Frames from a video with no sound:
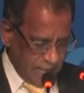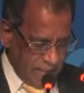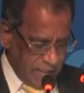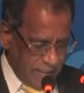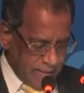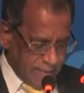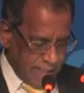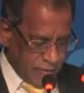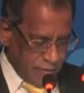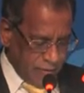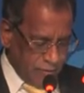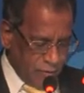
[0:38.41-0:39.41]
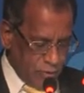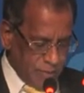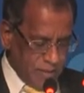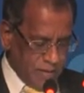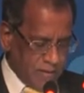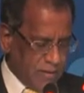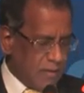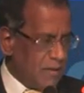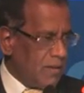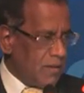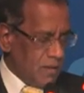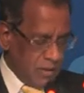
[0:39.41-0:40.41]
It is an honor for me
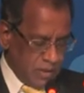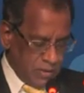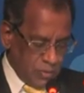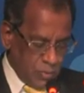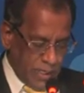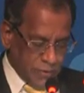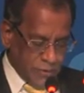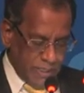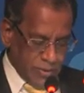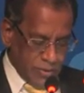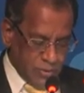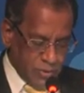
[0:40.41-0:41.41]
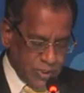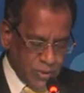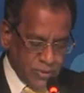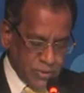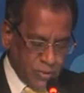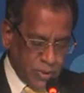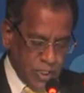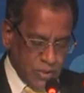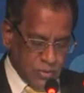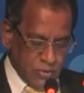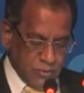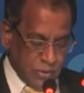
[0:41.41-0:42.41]
to address you today on the
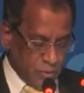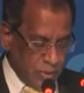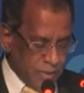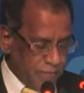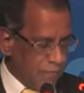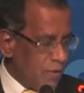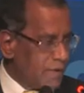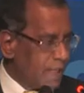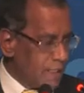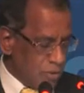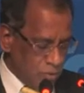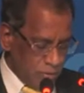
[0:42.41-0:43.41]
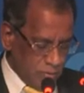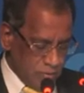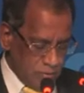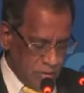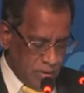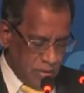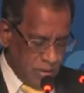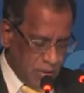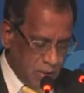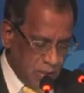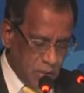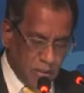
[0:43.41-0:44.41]
occasion of the 21st edition
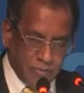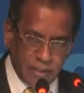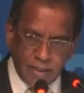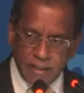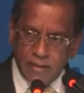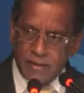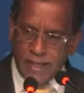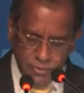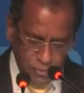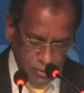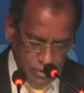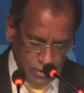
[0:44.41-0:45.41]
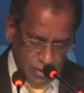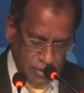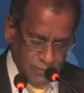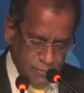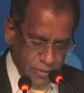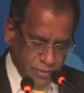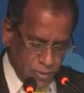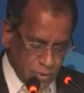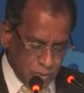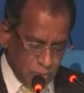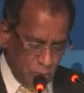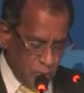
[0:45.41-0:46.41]
of the International Conference on
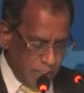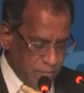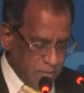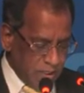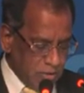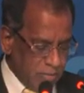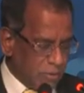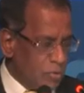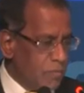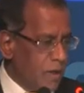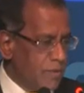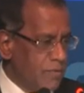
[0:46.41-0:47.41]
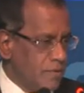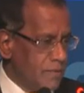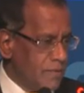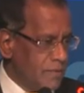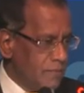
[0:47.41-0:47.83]
Small and Medium Enterprises.